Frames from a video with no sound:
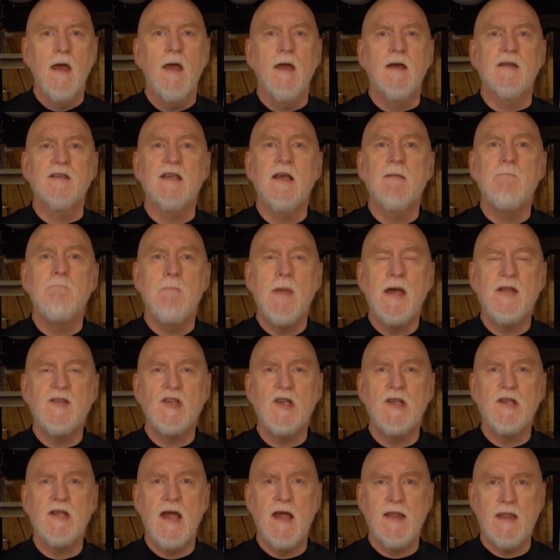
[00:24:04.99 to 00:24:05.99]
As I
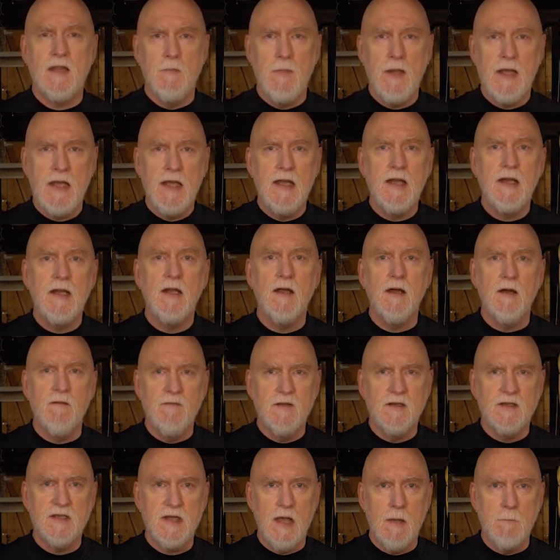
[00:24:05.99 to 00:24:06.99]
mentioned at the beginning of
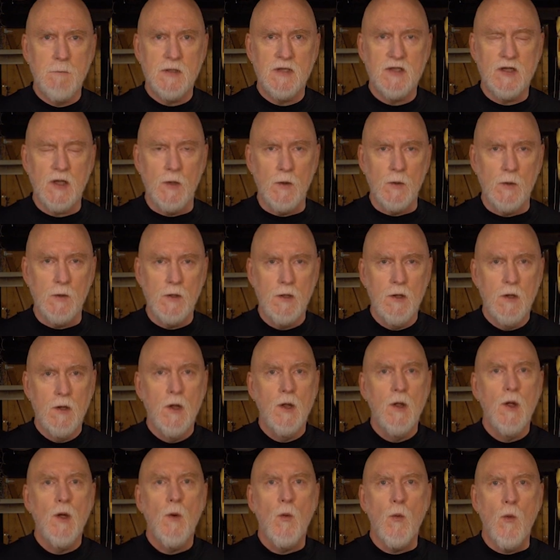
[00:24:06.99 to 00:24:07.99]
this episode,
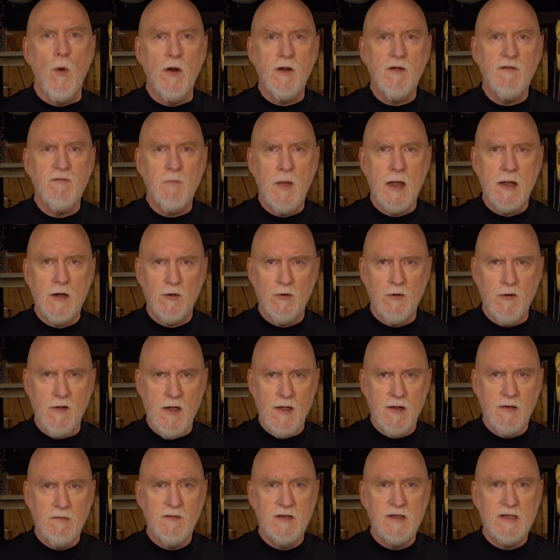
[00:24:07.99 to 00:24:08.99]
one of my
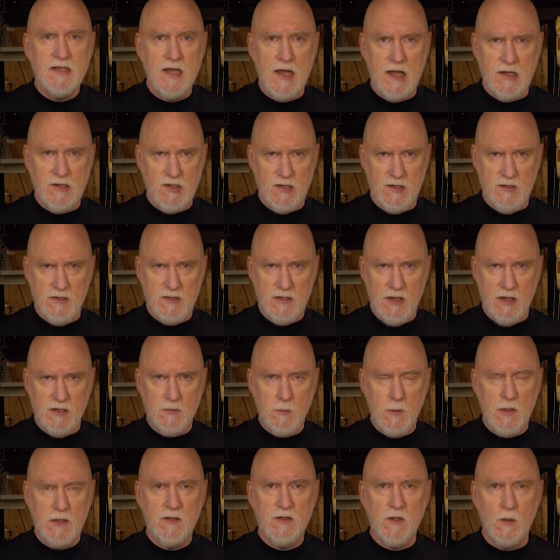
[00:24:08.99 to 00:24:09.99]
creative intentions has
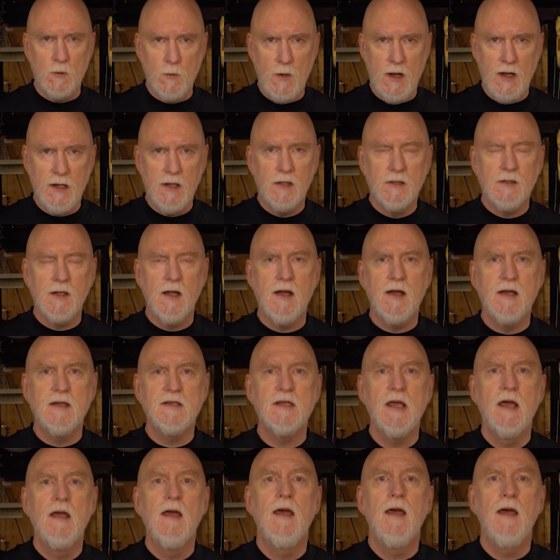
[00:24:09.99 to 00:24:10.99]
been to
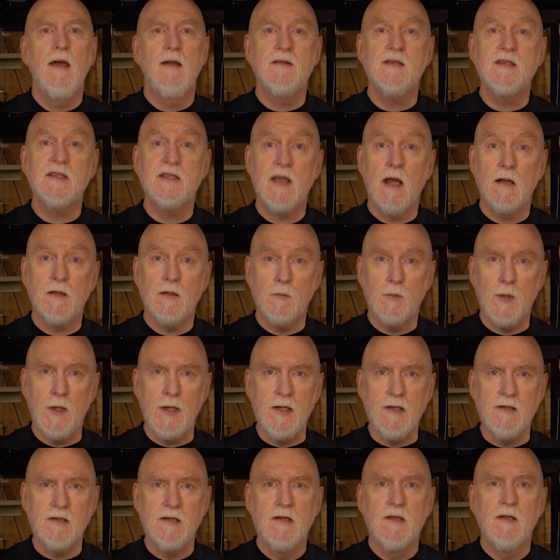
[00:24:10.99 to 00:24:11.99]
recognize and
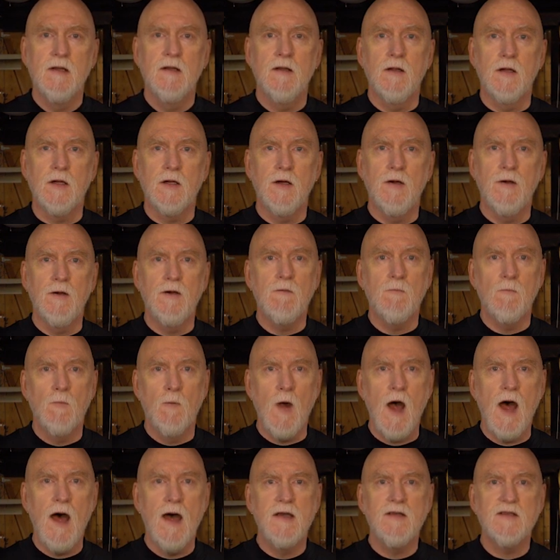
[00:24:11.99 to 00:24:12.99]
celebrate the current
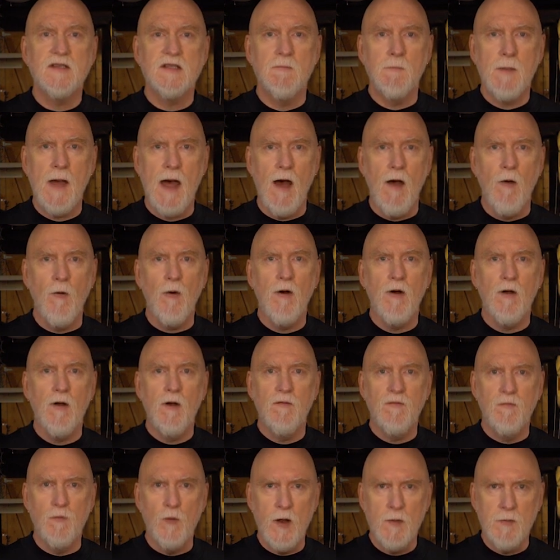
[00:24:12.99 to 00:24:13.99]
rise to power
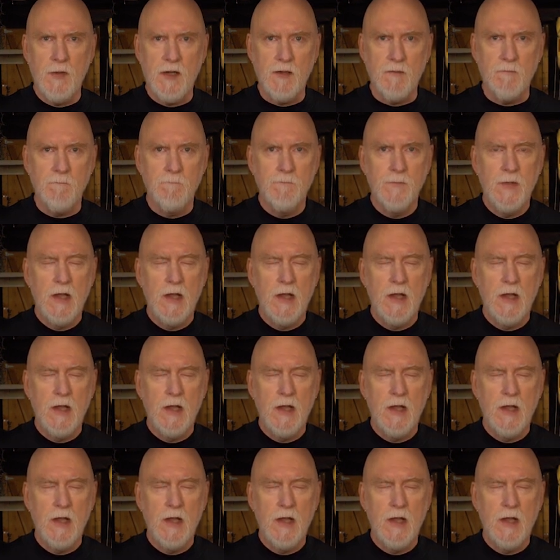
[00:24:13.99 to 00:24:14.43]
of women.